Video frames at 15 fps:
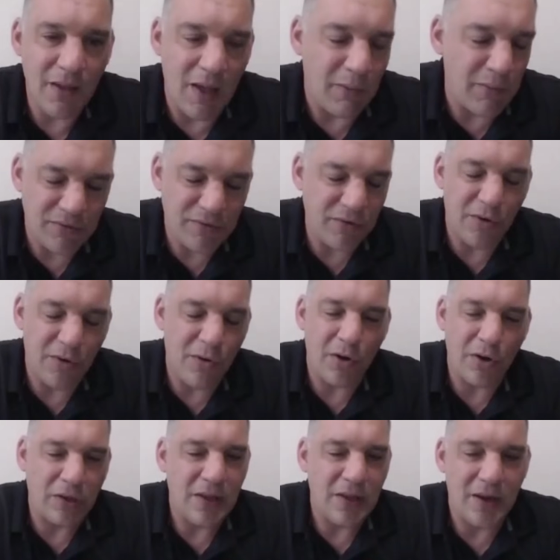I wasn't going to
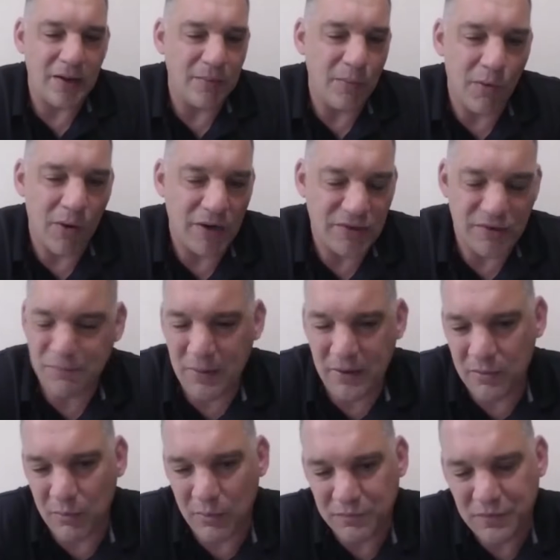argue that anymore. I just paid
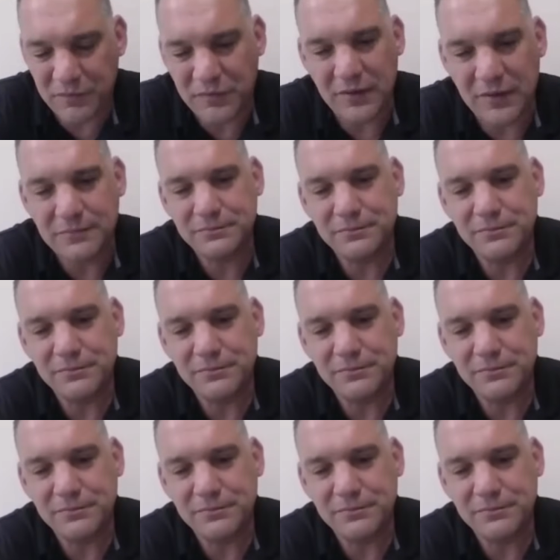the $150.